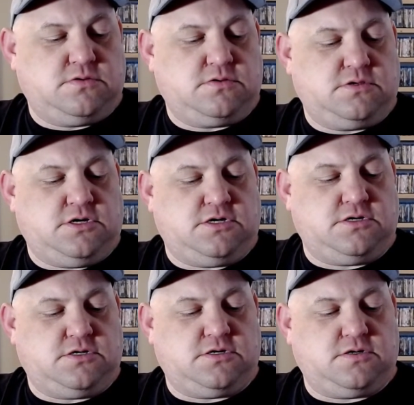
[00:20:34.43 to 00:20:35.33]
We got
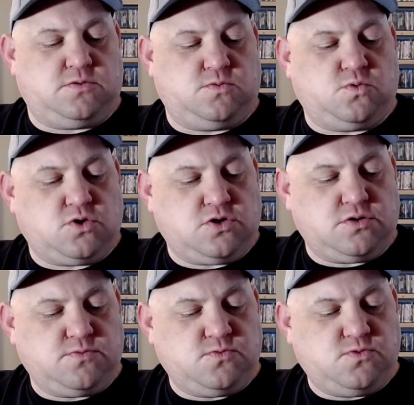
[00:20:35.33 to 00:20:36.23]

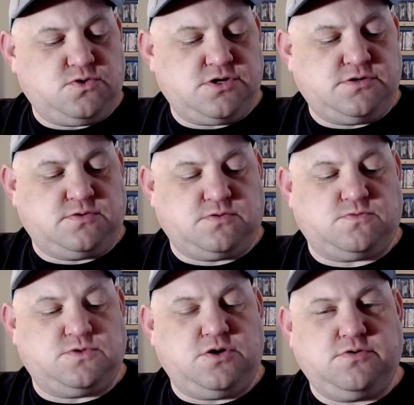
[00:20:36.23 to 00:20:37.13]
Wormwood,
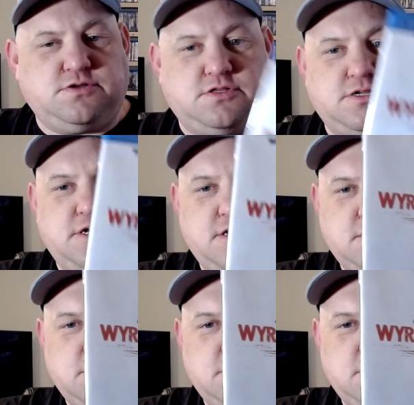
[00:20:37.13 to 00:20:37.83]
Road of the Dead.